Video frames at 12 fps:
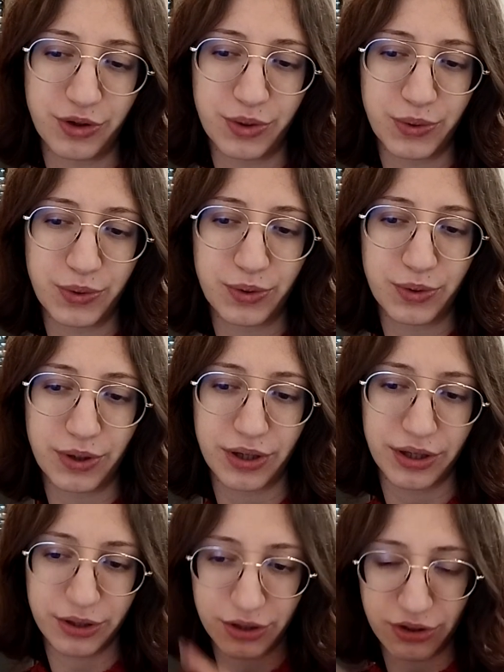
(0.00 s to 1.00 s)

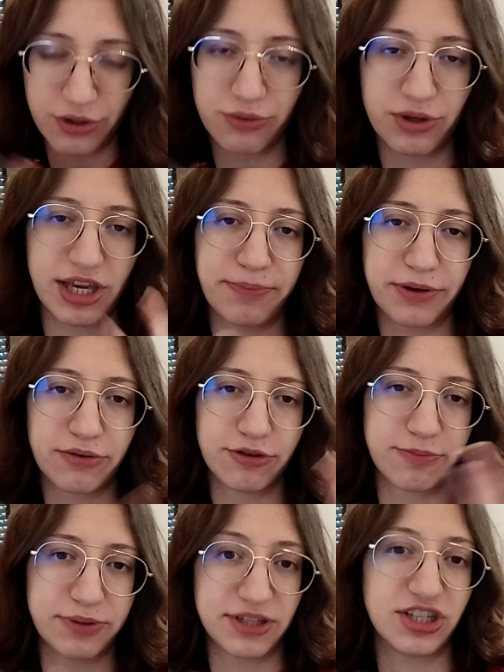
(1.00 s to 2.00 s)
you know, keep a
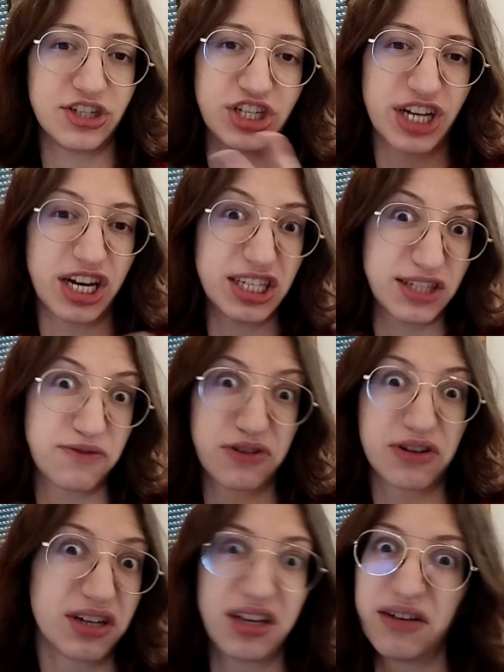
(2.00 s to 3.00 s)
good position, at least
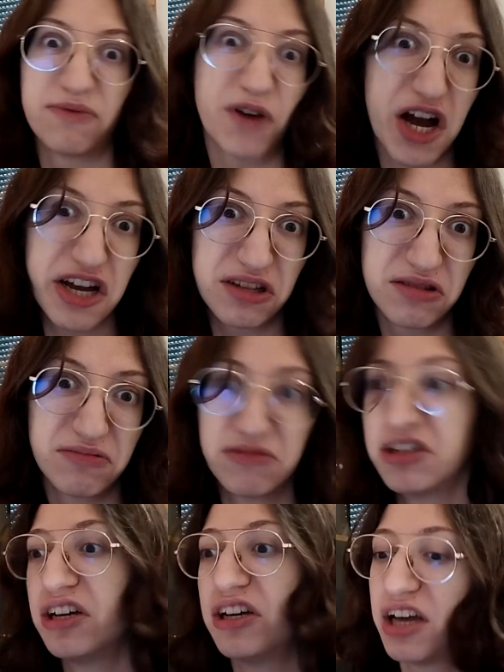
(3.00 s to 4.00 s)
for a little
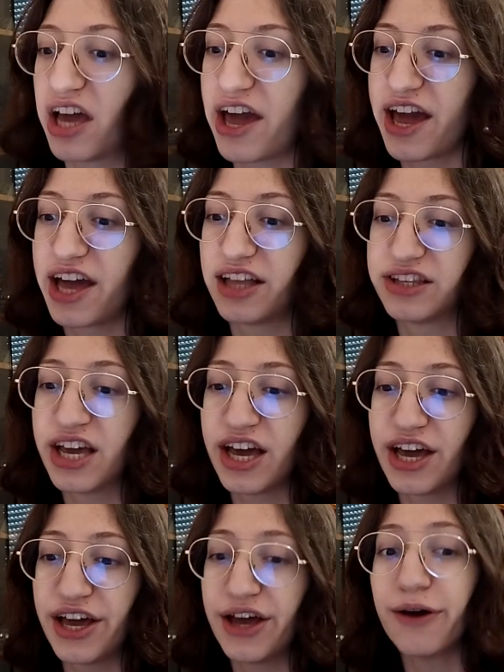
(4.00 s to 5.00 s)
while, and
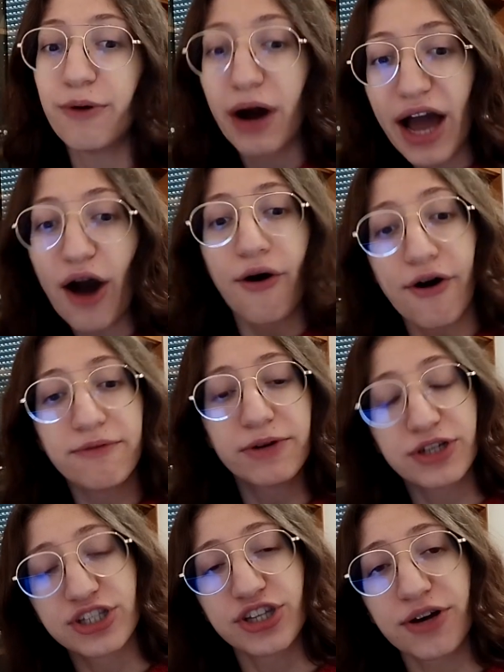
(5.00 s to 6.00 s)

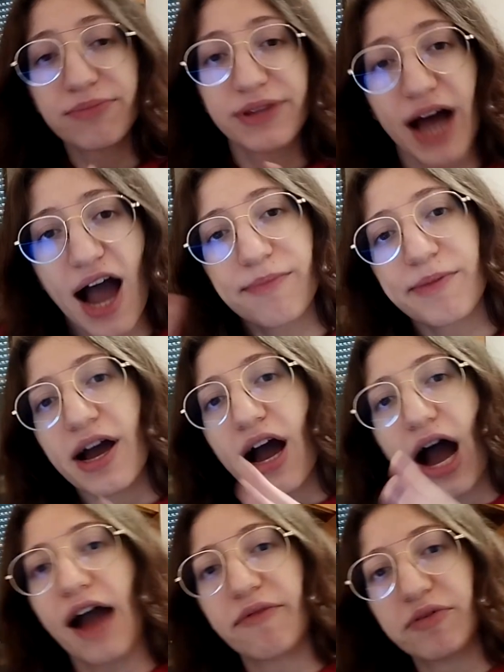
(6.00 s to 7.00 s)
over some time
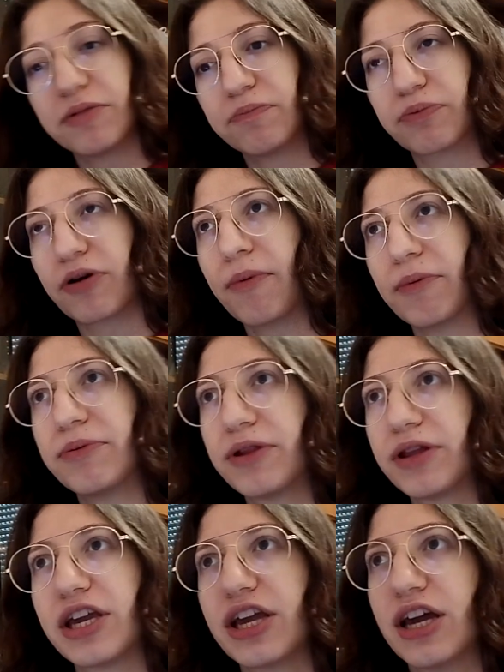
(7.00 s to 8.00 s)
I will
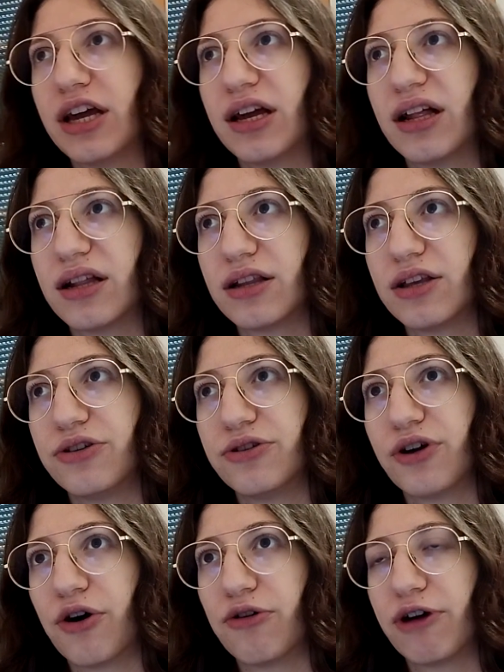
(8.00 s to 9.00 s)
probably,
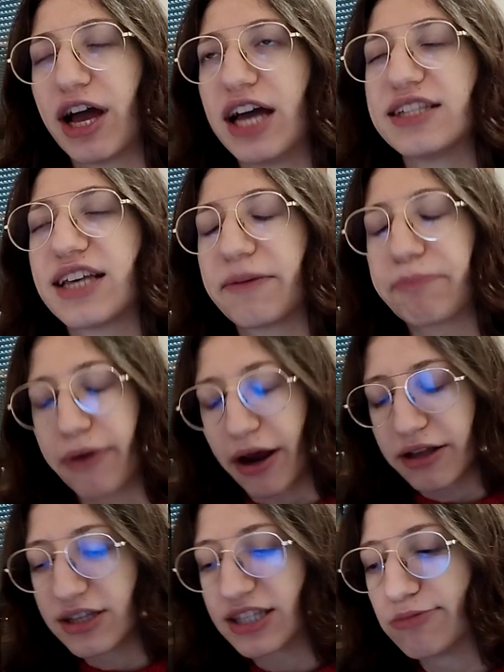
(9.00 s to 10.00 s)
you know, as I
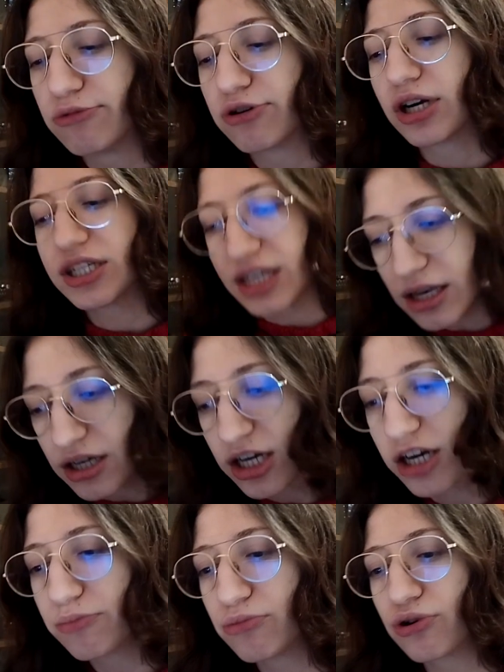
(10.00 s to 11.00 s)
practice more, as I
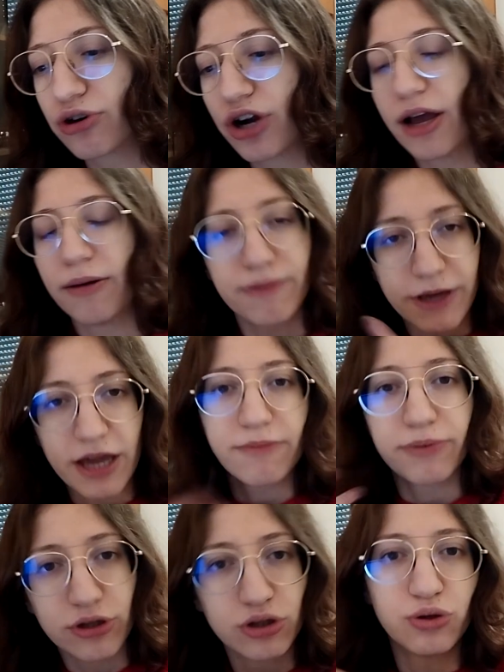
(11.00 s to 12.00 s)
learn more, be
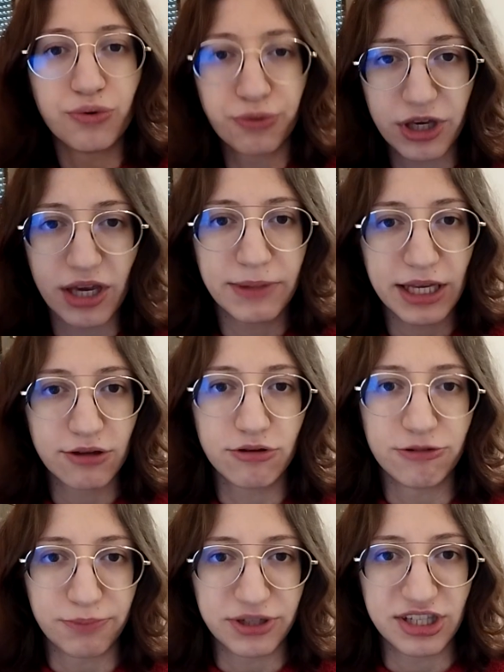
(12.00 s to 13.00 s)
able to keep
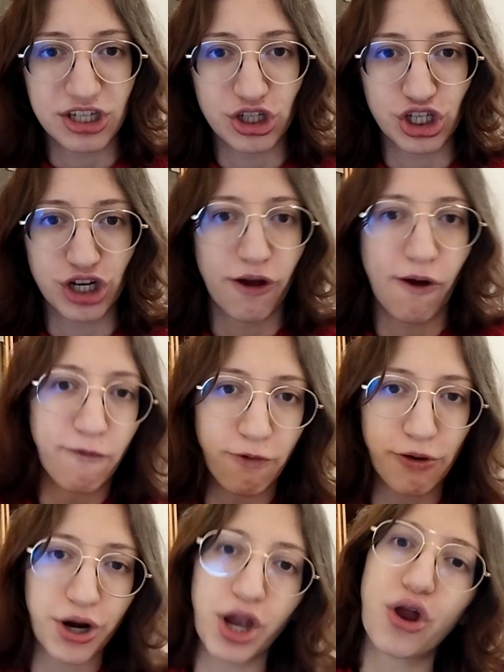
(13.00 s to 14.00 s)
that good position
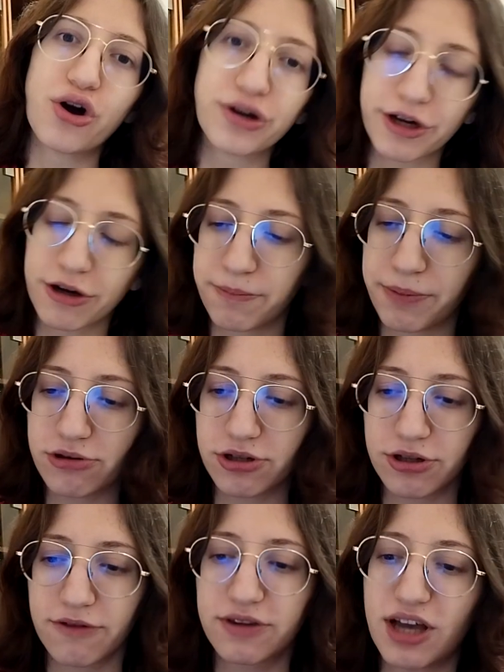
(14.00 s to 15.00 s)
for a longer
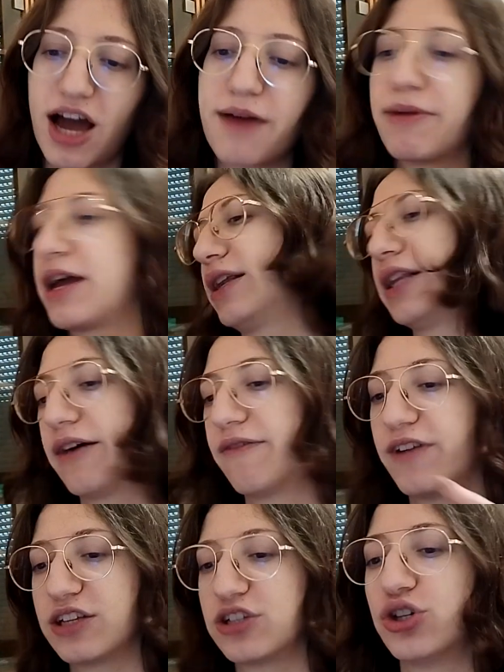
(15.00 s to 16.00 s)
period of time, and
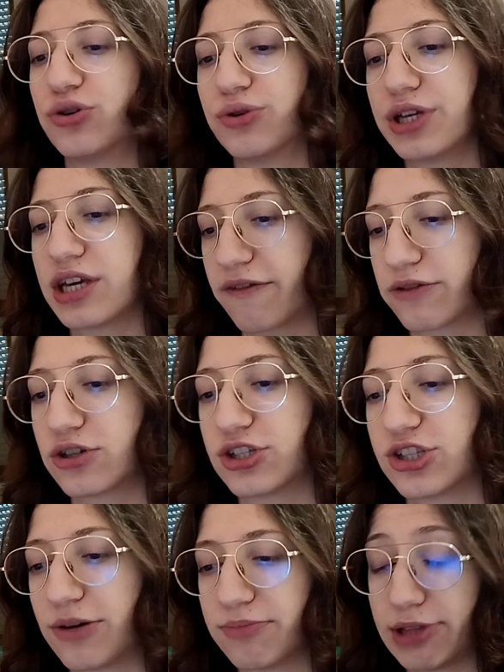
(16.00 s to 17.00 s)
eventually
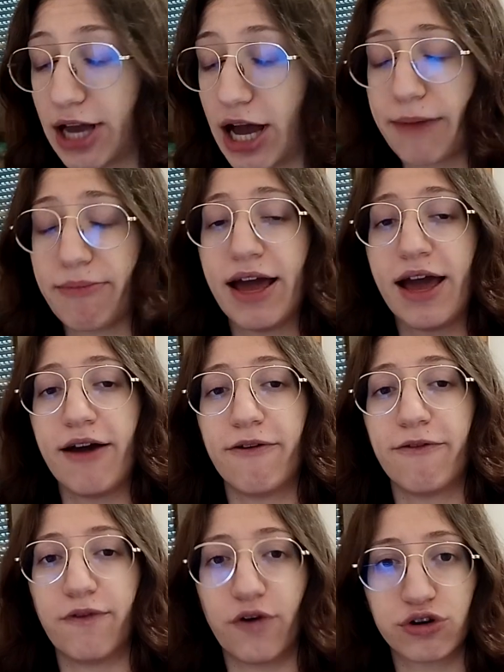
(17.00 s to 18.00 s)
after some time
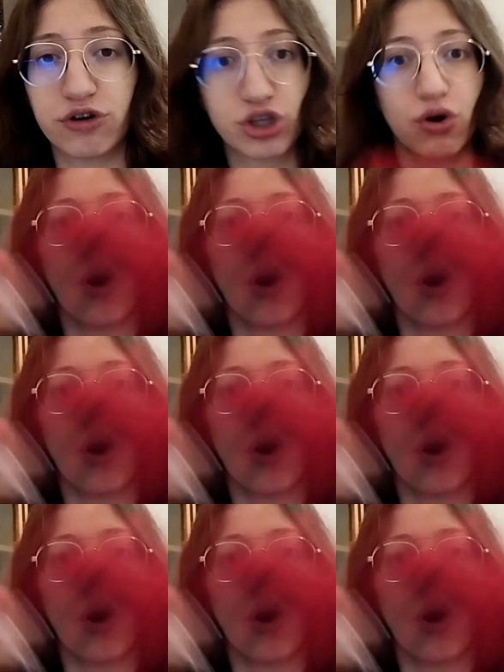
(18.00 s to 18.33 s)
for